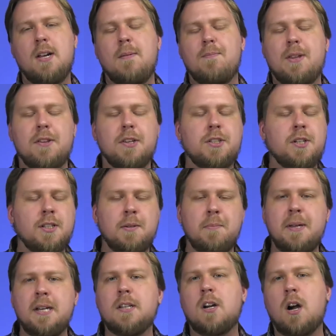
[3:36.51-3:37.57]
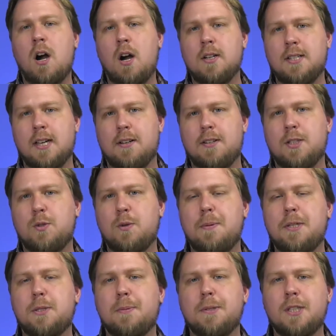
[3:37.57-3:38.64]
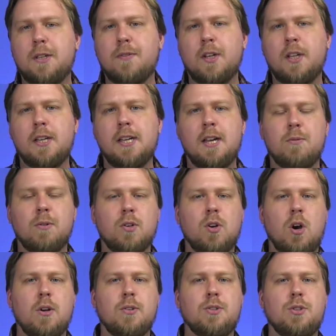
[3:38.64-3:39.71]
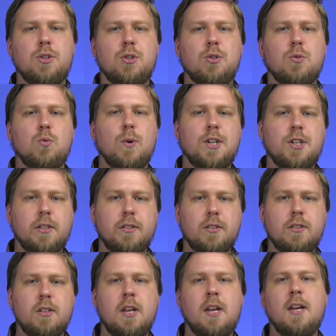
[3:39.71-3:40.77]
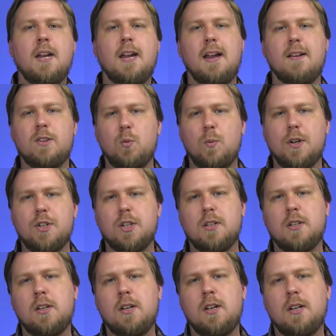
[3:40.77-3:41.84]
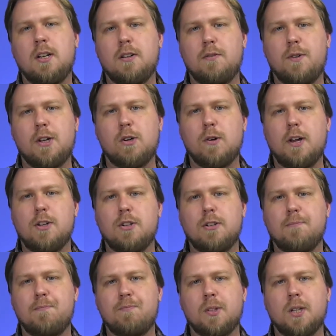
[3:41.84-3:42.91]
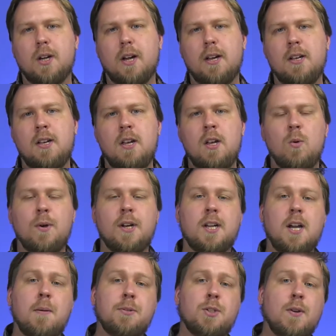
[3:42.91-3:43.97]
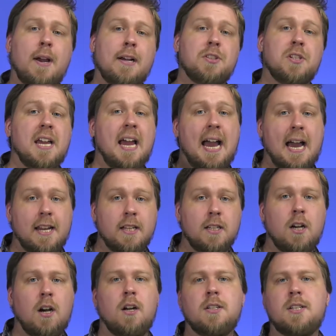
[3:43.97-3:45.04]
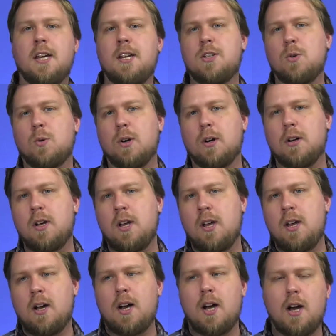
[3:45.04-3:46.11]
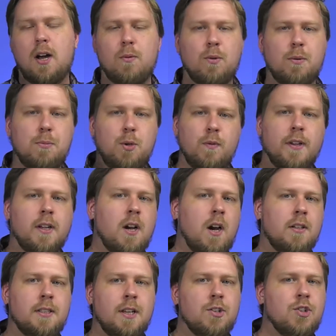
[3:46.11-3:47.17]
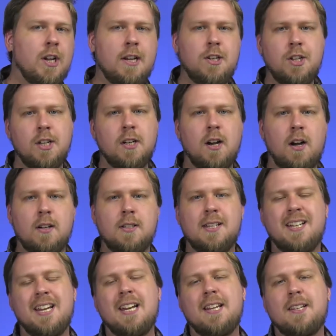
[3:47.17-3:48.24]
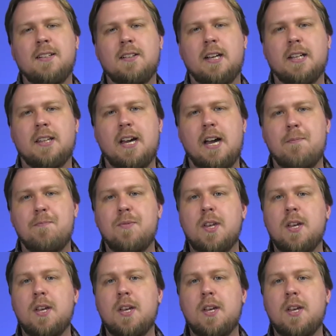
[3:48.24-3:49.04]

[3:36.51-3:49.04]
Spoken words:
Now this doesn't mean content. This would be specifically in regards to widgets and the widget configuration. Okay. When it comes to actually adding content or removing content, changing content, anything like that,